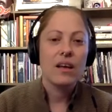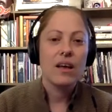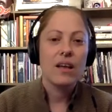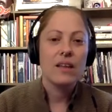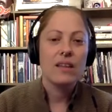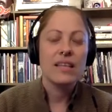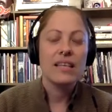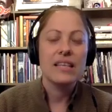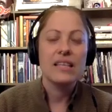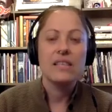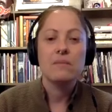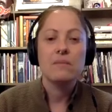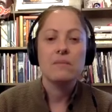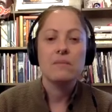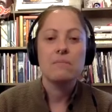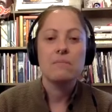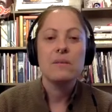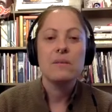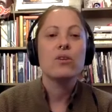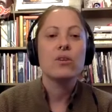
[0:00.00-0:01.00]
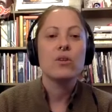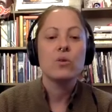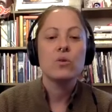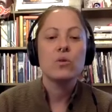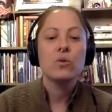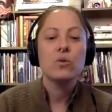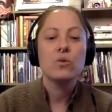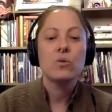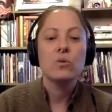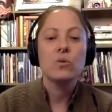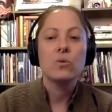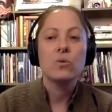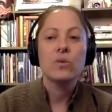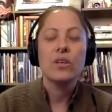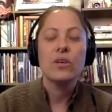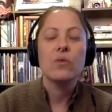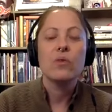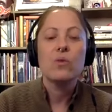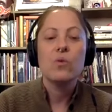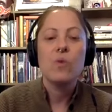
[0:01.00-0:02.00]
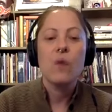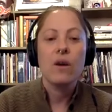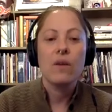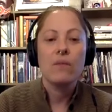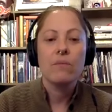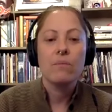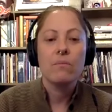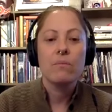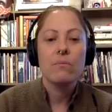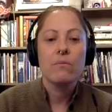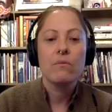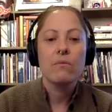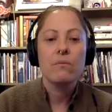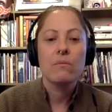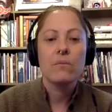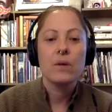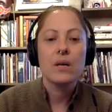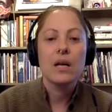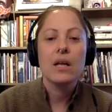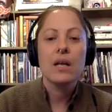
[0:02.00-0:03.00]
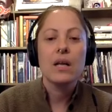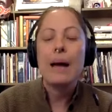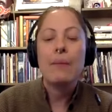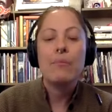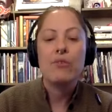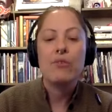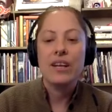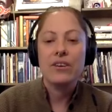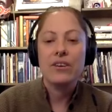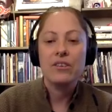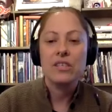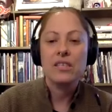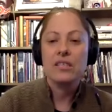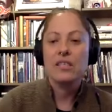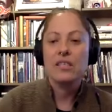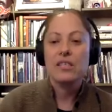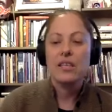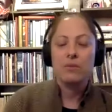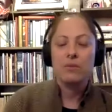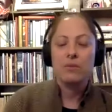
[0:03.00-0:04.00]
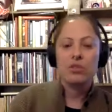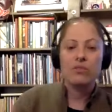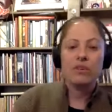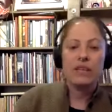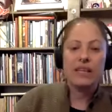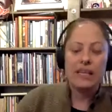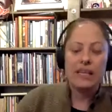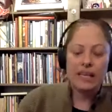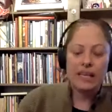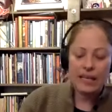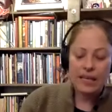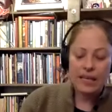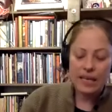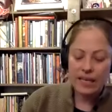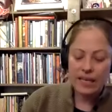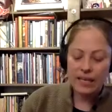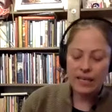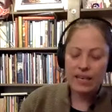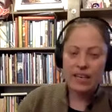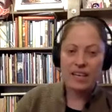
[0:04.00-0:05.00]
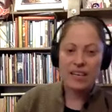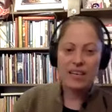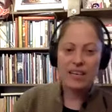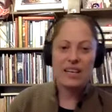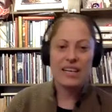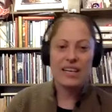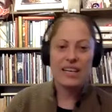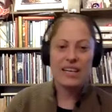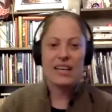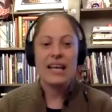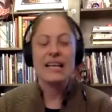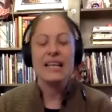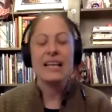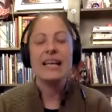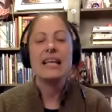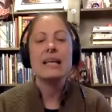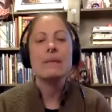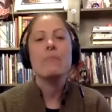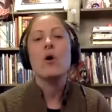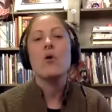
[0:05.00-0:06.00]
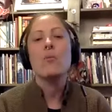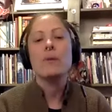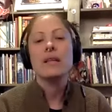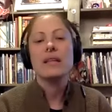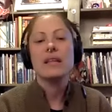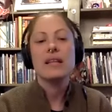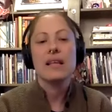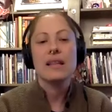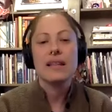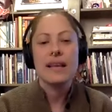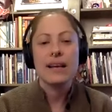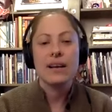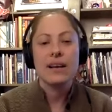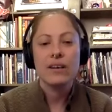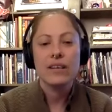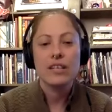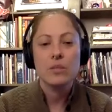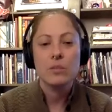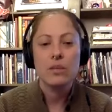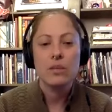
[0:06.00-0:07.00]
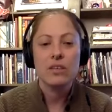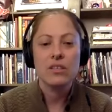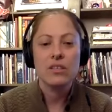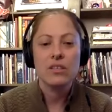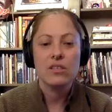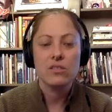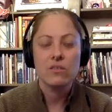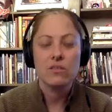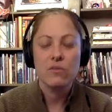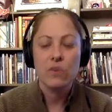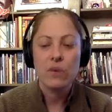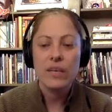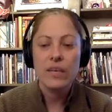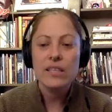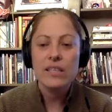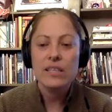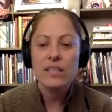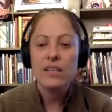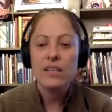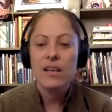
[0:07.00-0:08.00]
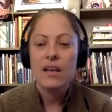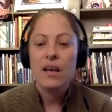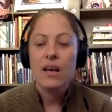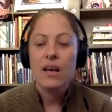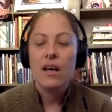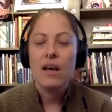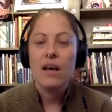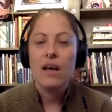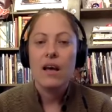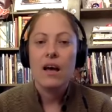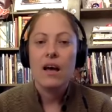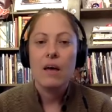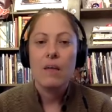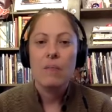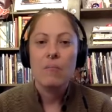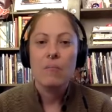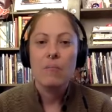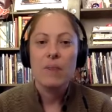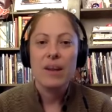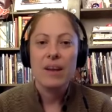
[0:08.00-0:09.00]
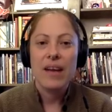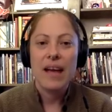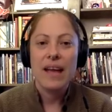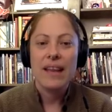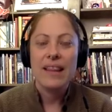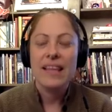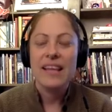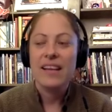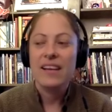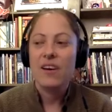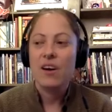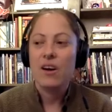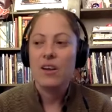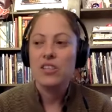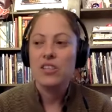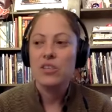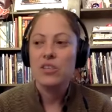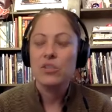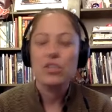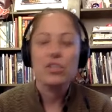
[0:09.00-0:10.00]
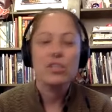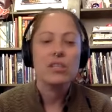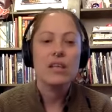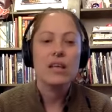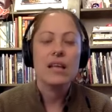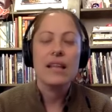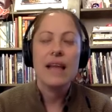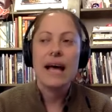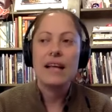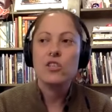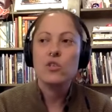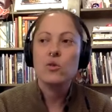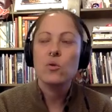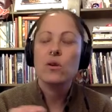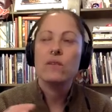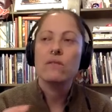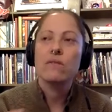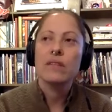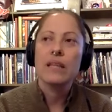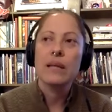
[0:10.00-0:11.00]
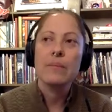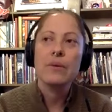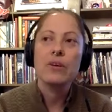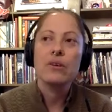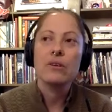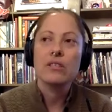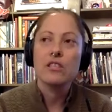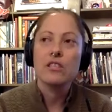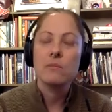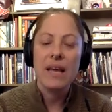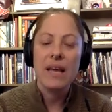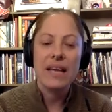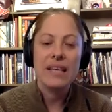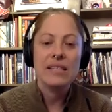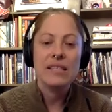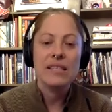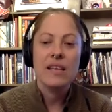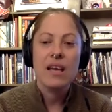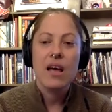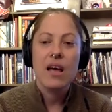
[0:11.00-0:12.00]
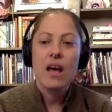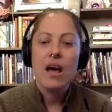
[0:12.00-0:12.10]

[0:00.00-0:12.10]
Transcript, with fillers: these people who, you know, who are collaborators to some degree in, in any moment that their experiences are voiced. Um, but I, I think also just that sort of liminal space